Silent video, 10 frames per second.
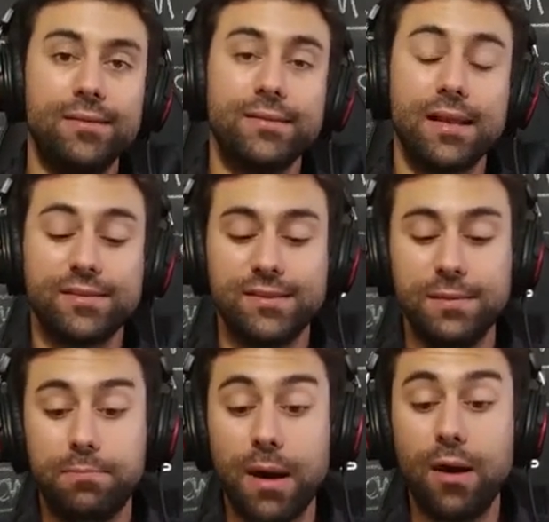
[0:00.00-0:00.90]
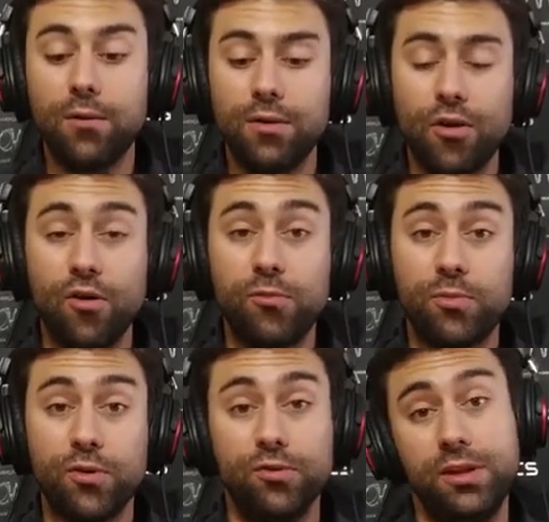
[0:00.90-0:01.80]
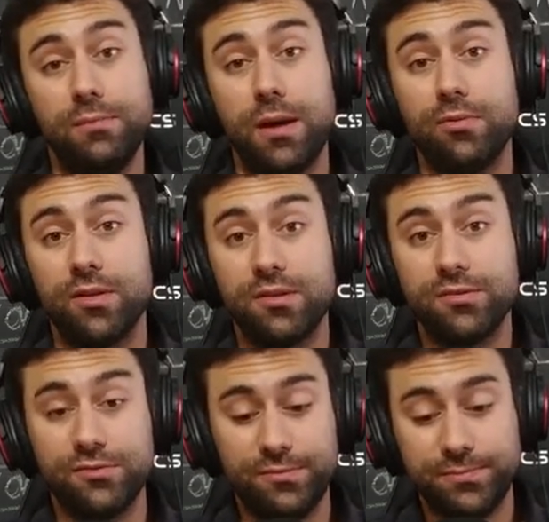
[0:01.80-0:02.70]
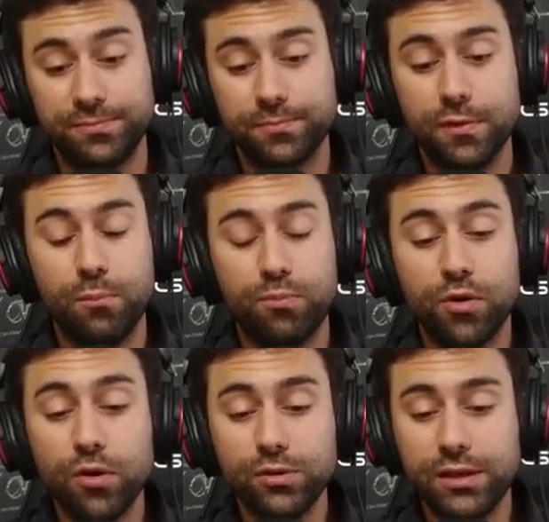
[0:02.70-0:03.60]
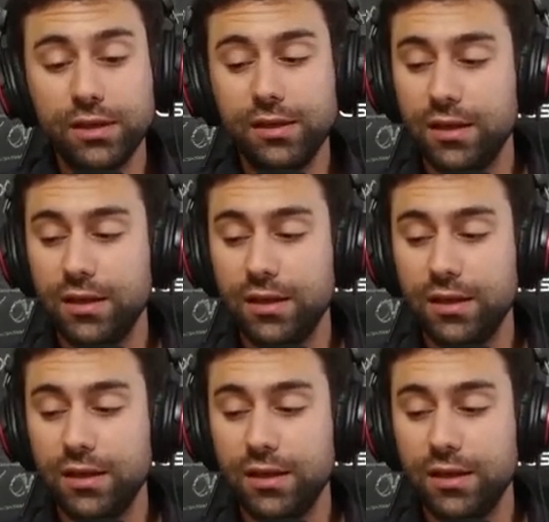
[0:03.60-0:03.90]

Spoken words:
That's the power of protein, my brothers. Protein